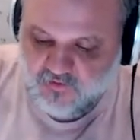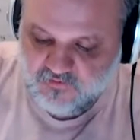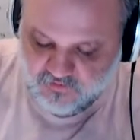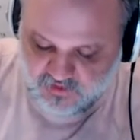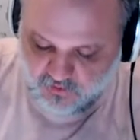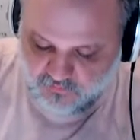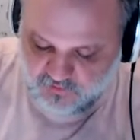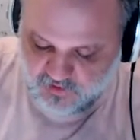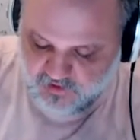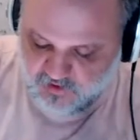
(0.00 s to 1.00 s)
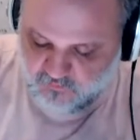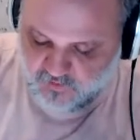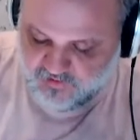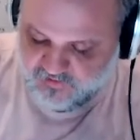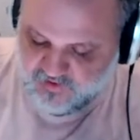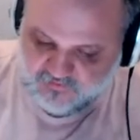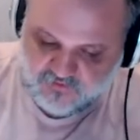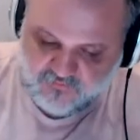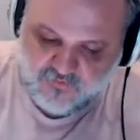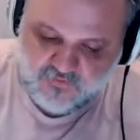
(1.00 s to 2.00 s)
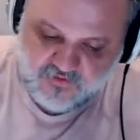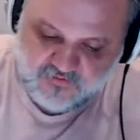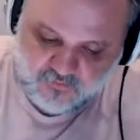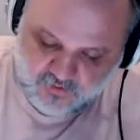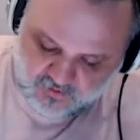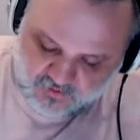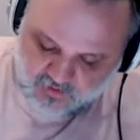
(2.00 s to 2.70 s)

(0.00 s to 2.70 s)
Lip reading: So the only correct answer for this one